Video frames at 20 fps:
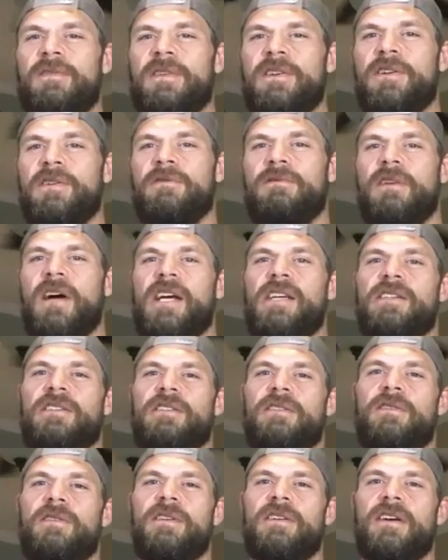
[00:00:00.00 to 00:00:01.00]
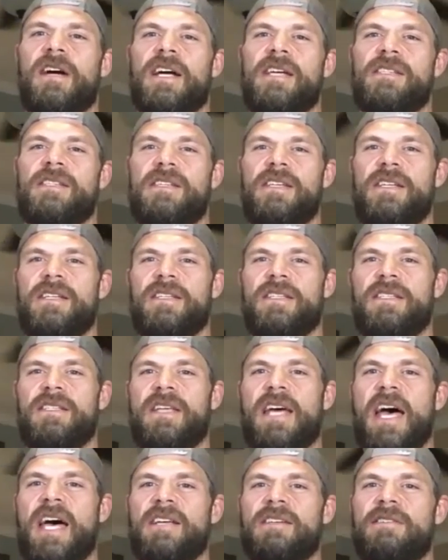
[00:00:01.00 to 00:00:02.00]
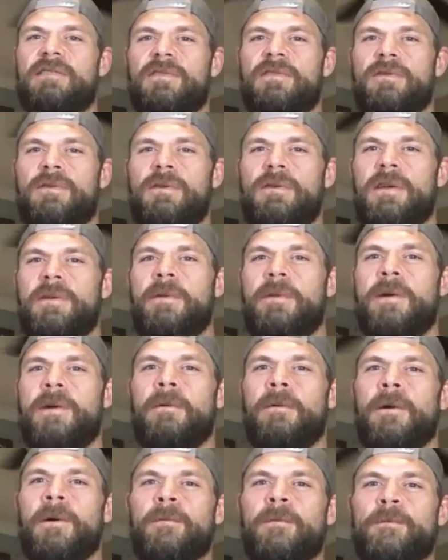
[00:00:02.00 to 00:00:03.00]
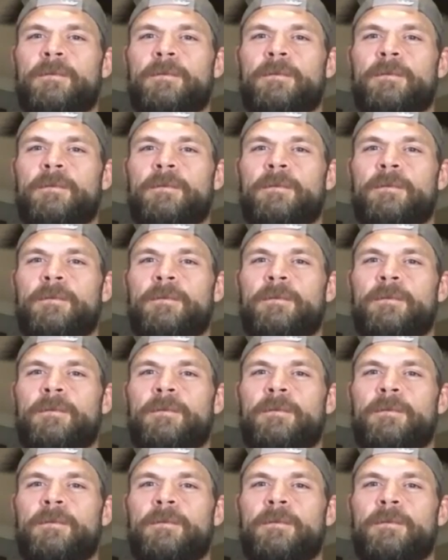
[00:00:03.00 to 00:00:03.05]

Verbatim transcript: your right shoulder, I see a stash of toilet paper.